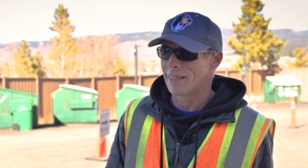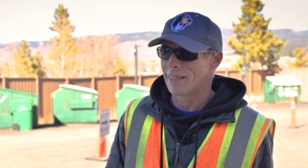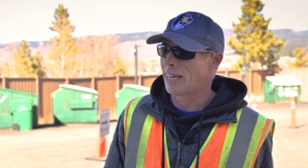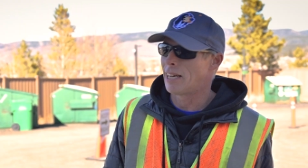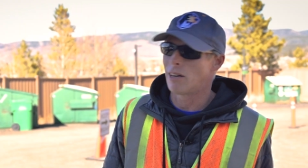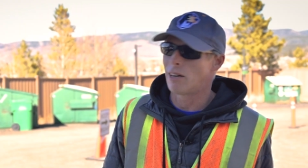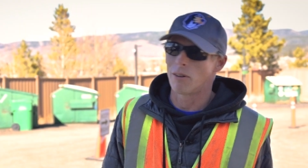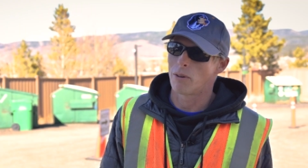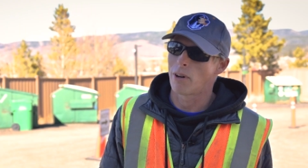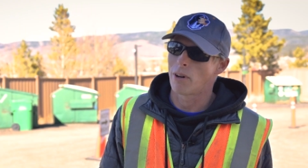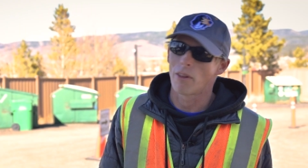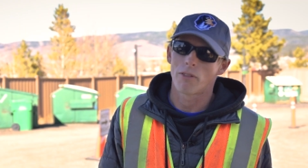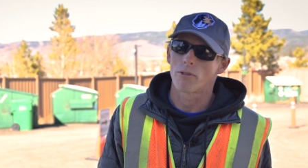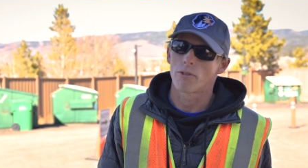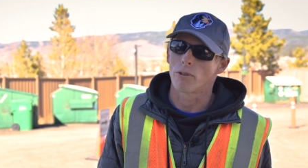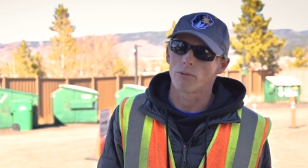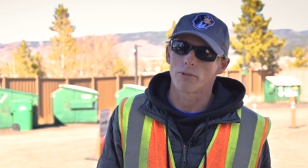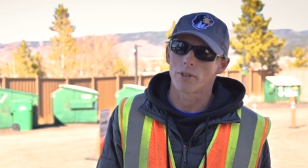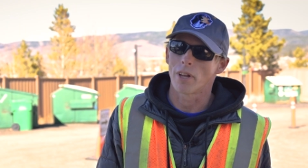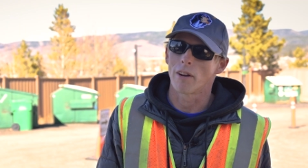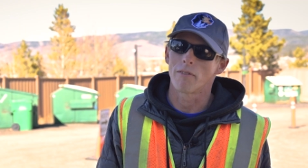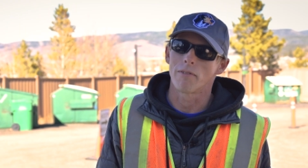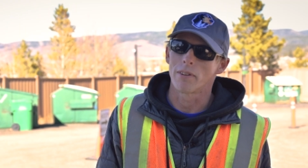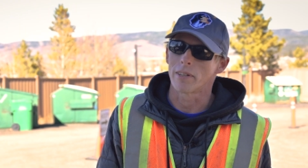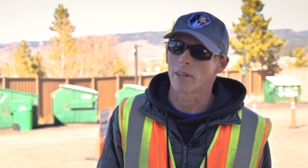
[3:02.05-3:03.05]
they don't want to throw
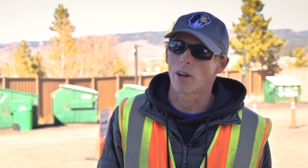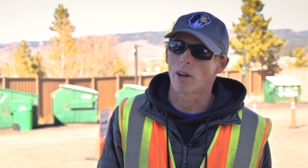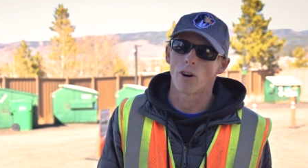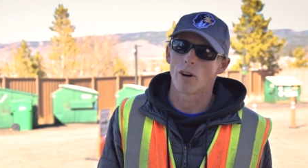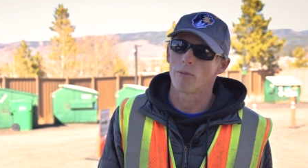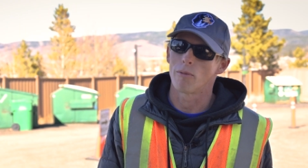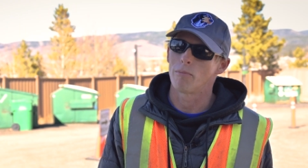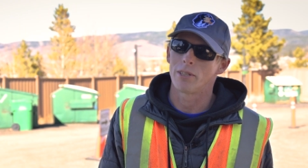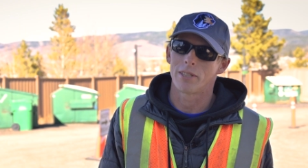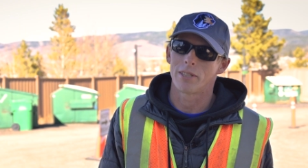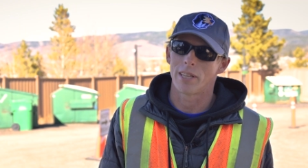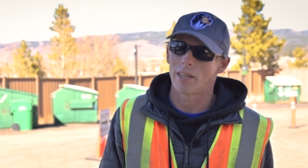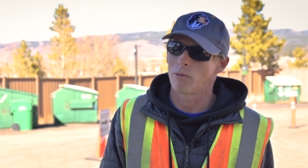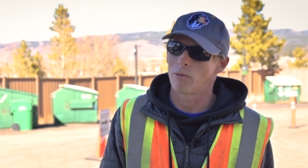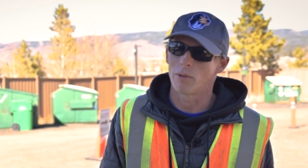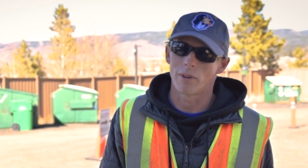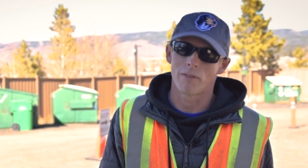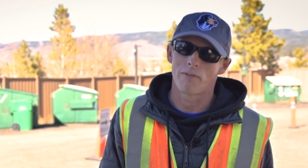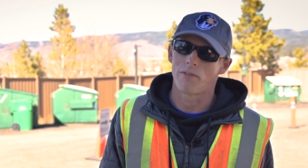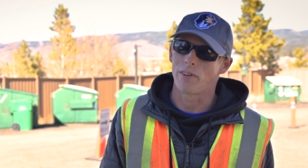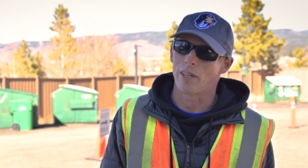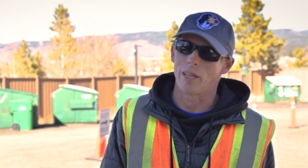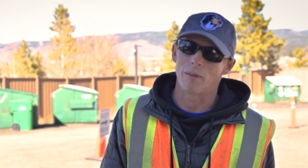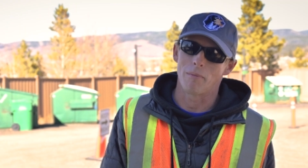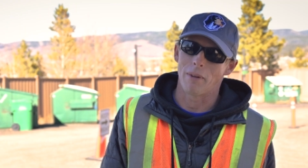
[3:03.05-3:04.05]
stuff in garbage. They don't want
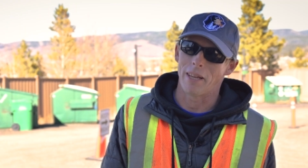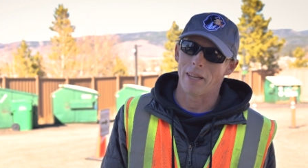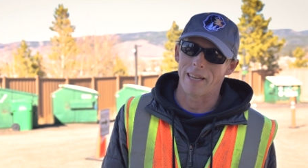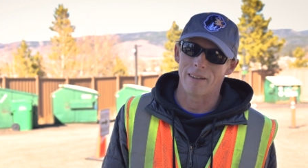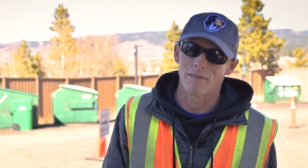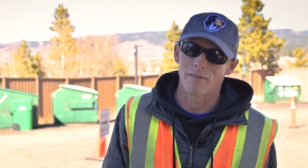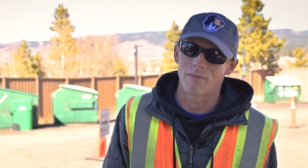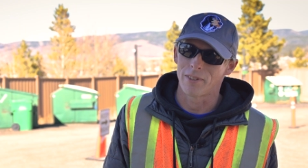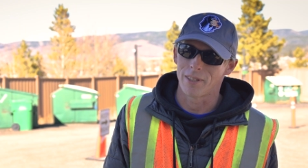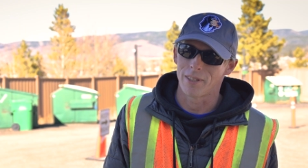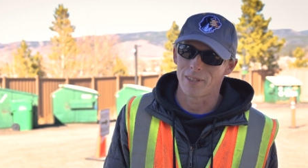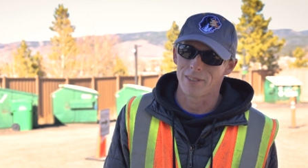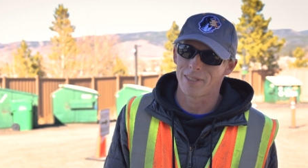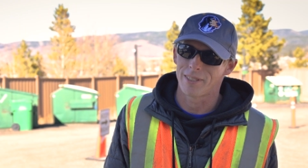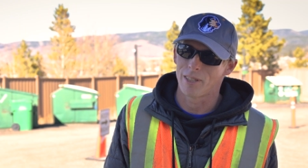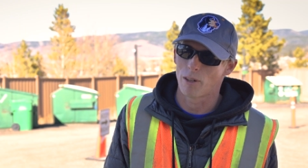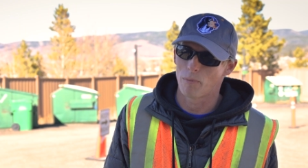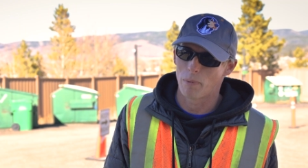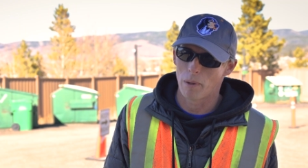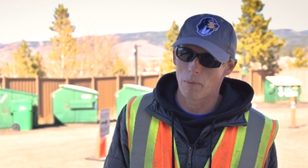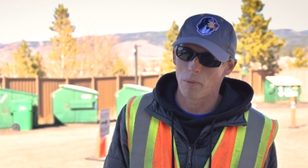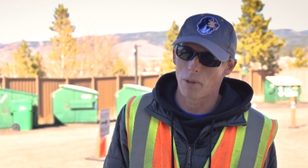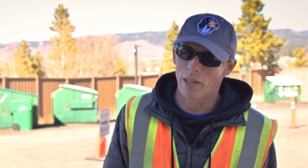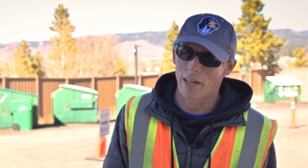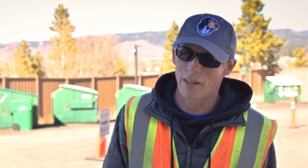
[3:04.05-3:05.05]
to fill up landfills. You know,
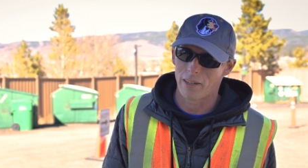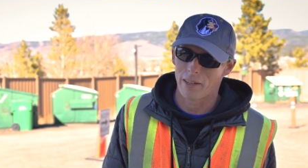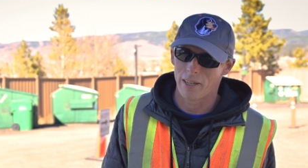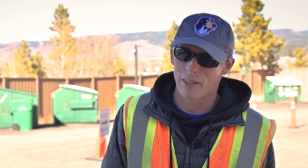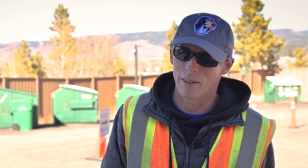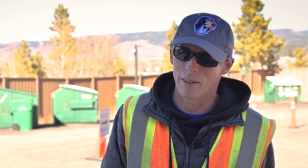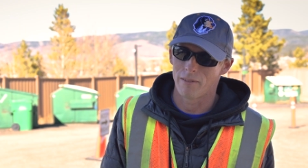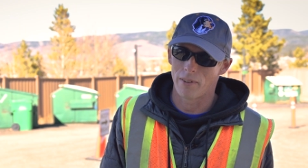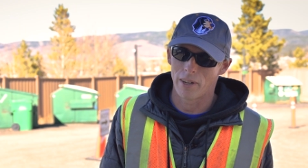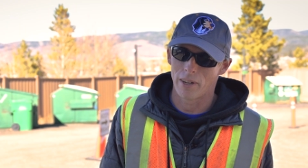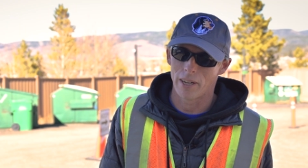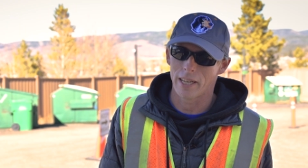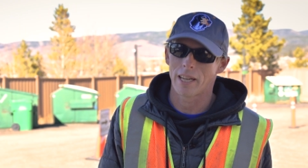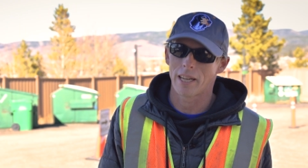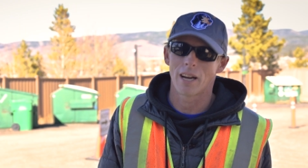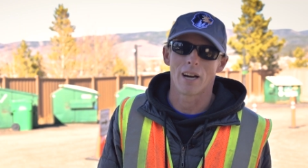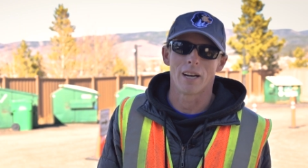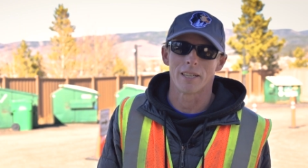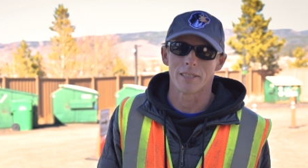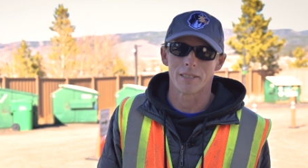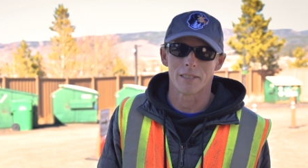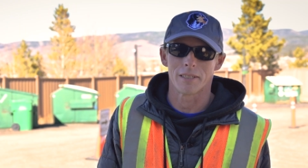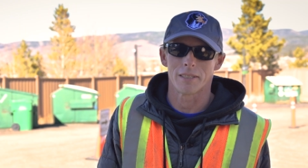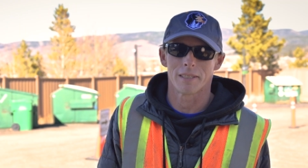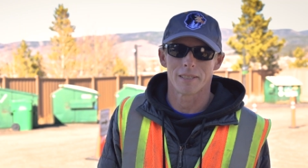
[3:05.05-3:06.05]
people out here are very
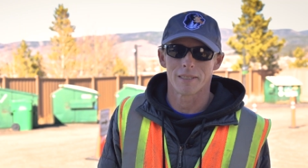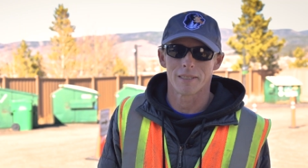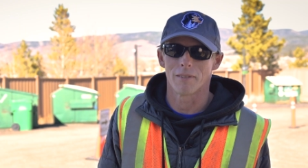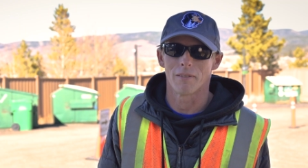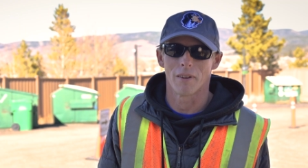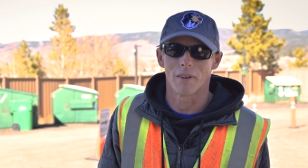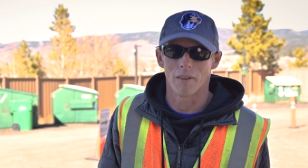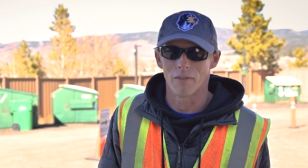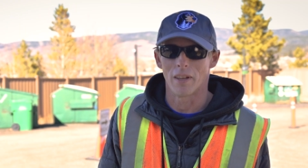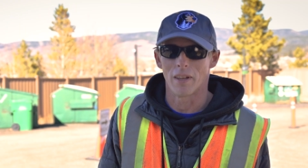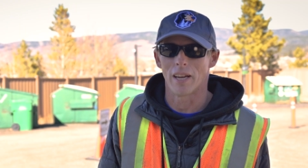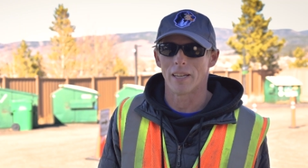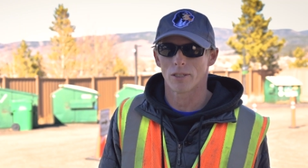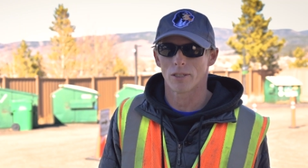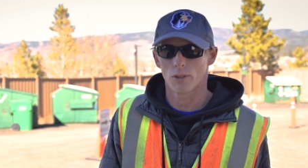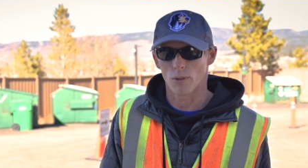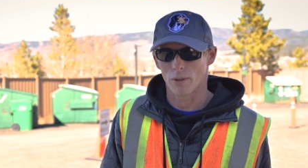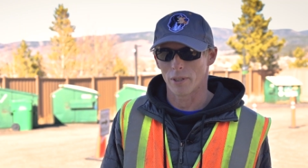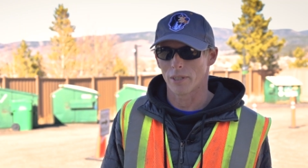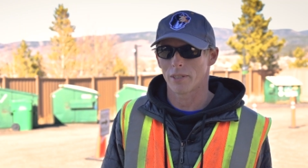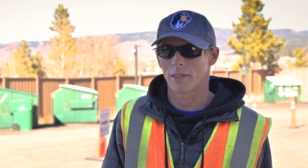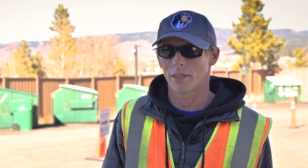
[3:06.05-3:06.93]
conscious of, of that sort of